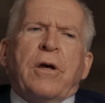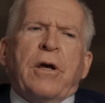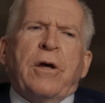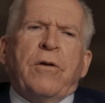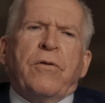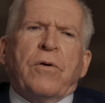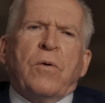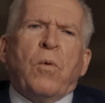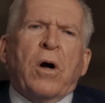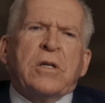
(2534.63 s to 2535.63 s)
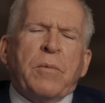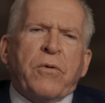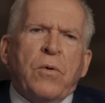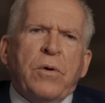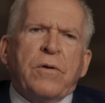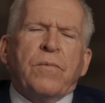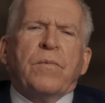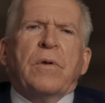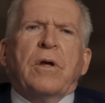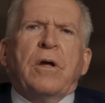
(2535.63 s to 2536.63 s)
and walked him through it,
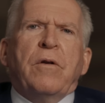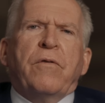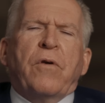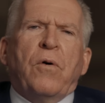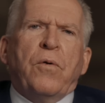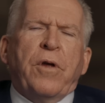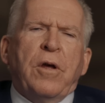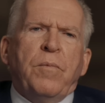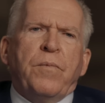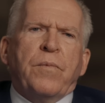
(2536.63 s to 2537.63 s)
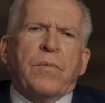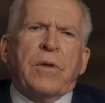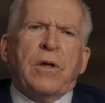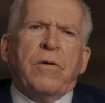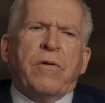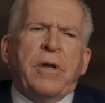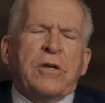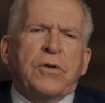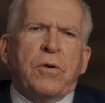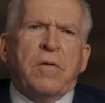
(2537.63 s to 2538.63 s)
and told him and the
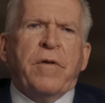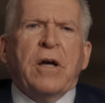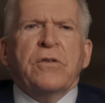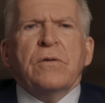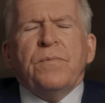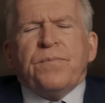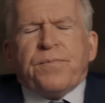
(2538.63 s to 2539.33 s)
National Security Advisor